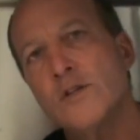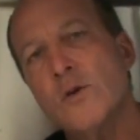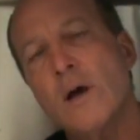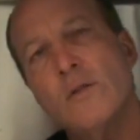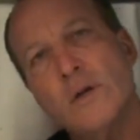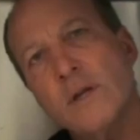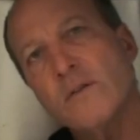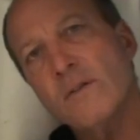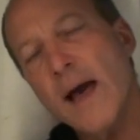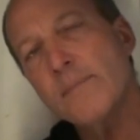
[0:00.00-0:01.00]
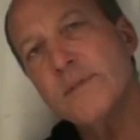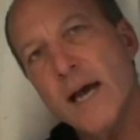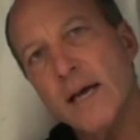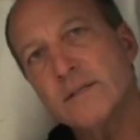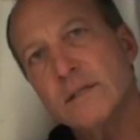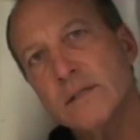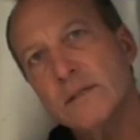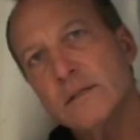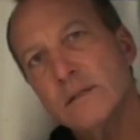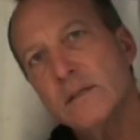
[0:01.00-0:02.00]
So I looked at the lab test
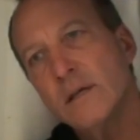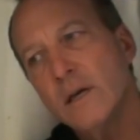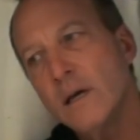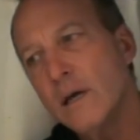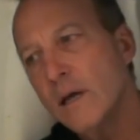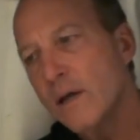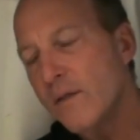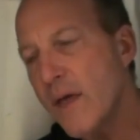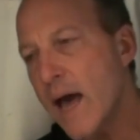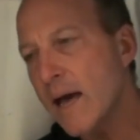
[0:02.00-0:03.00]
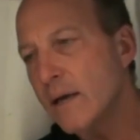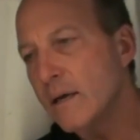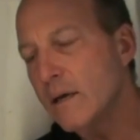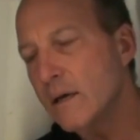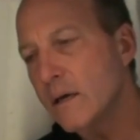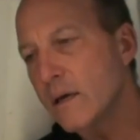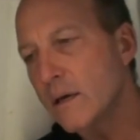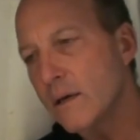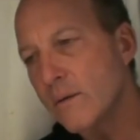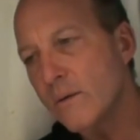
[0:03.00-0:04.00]
that
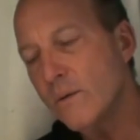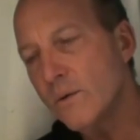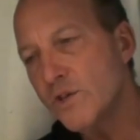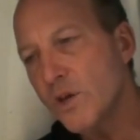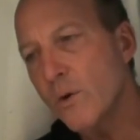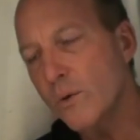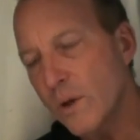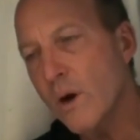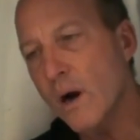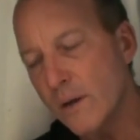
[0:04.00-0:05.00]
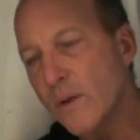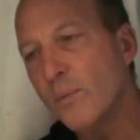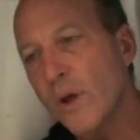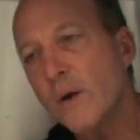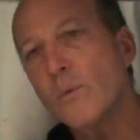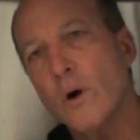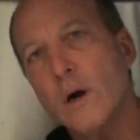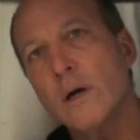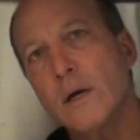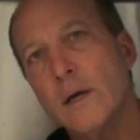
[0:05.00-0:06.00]
showed the, the blood
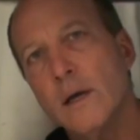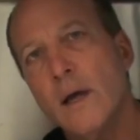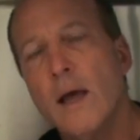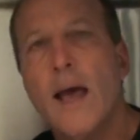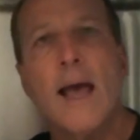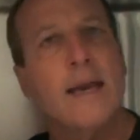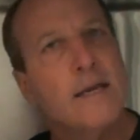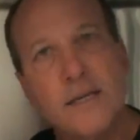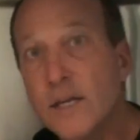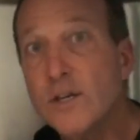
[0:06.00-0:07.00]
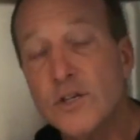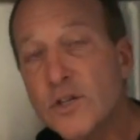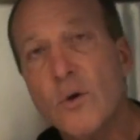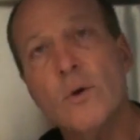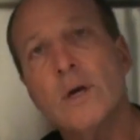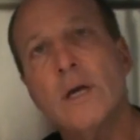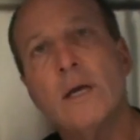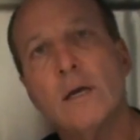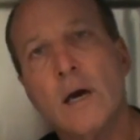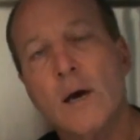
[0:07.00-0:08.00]
work and it didn't show
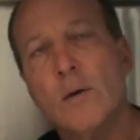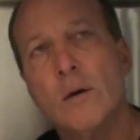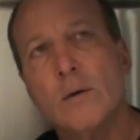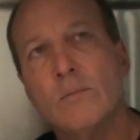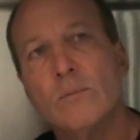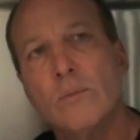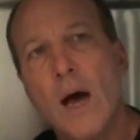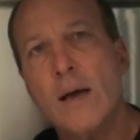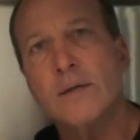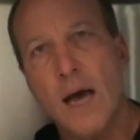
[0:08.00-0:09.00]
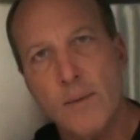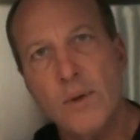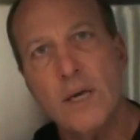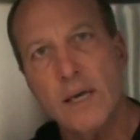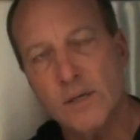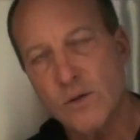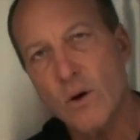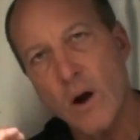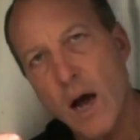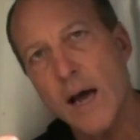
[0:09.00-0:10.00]
any uh, diabetes
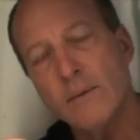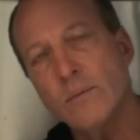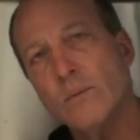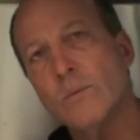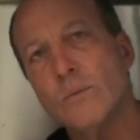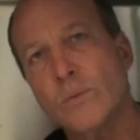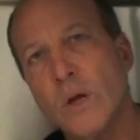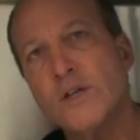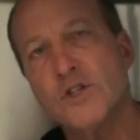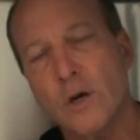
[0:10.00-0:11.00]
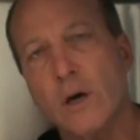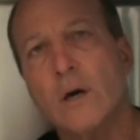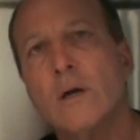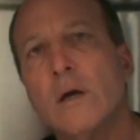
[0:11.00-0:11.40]
or high blood sugar.